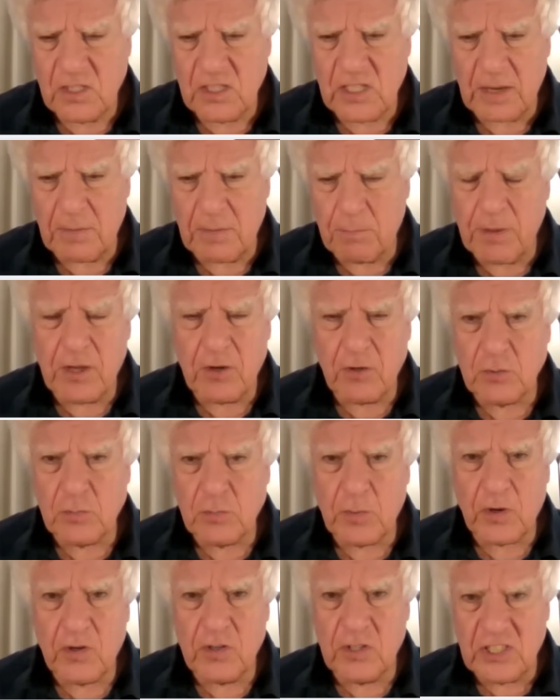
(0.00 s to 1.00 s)
St.
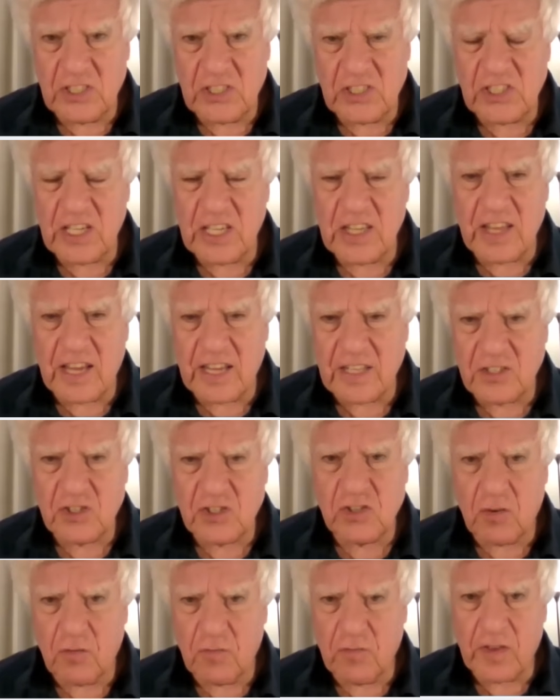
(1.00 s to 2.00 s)
Petersburg, could see
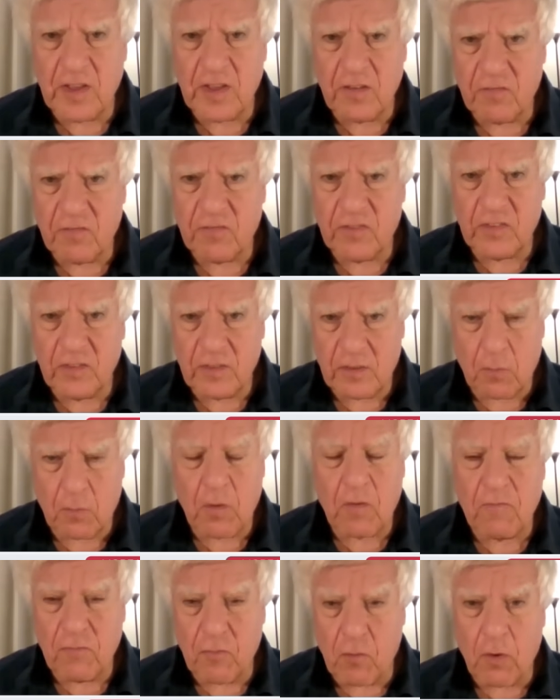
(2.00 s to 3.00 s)
that
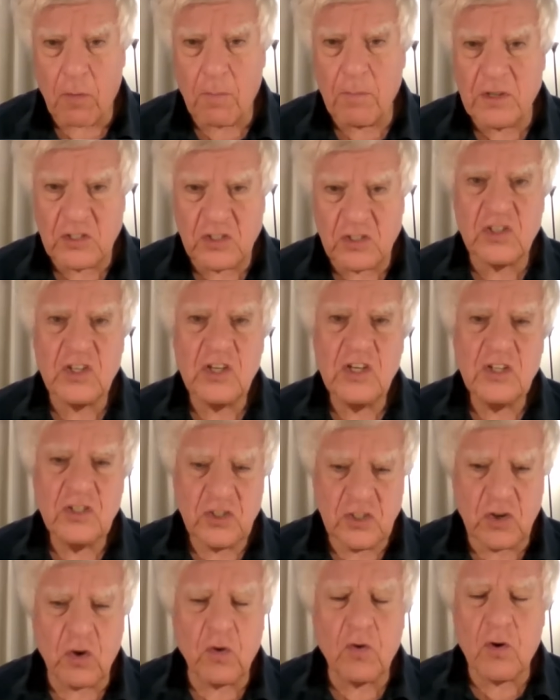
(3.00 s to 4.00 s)
the reformist,
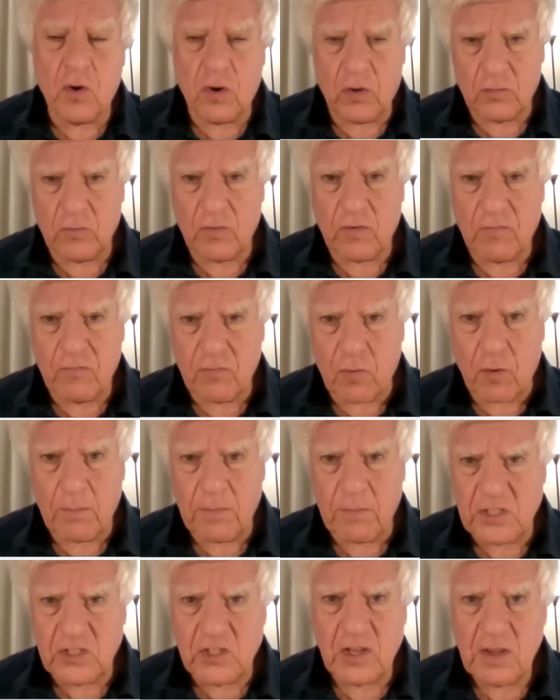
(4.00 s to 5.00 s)
so-called
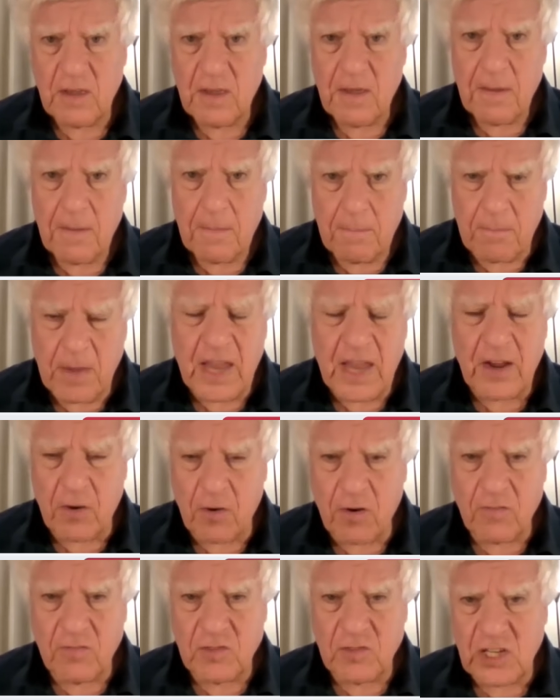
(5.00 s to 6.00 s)
reformist
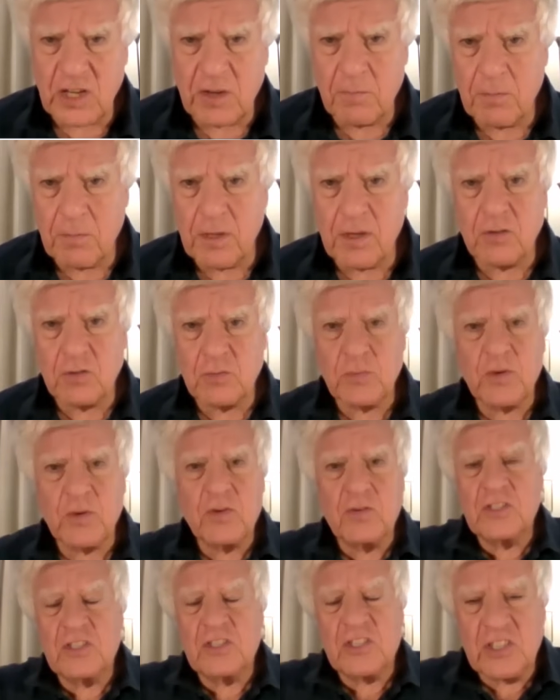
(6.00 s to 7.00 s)
mayor of St.
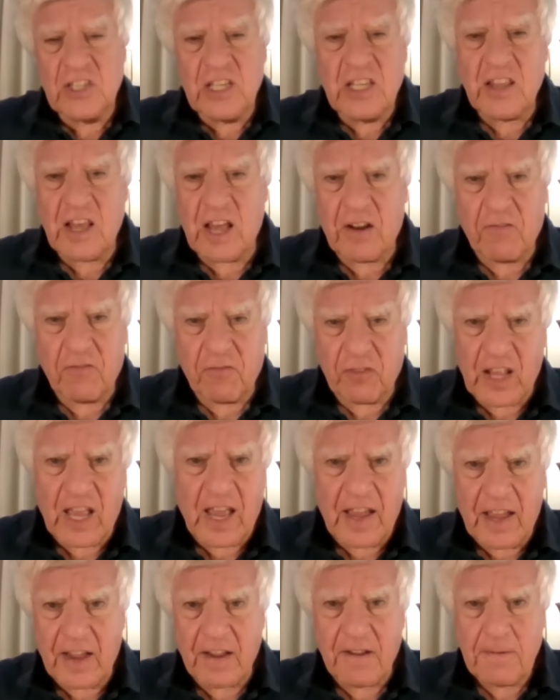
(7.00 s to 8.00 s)
Petersburg, could see that
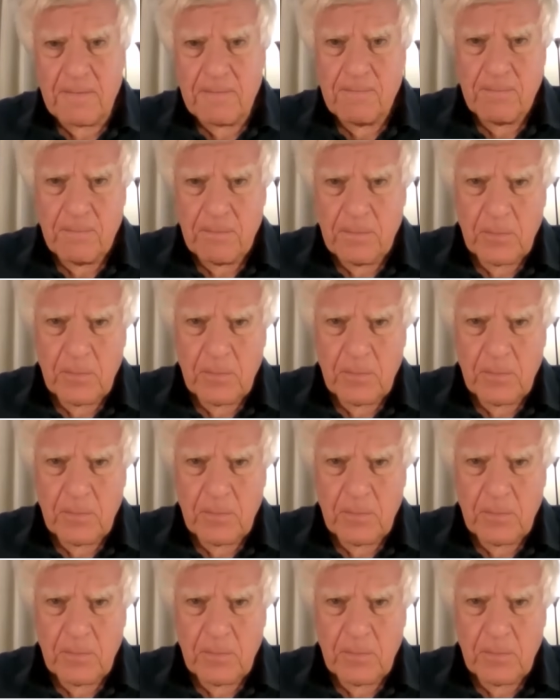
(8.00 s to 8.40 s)
flag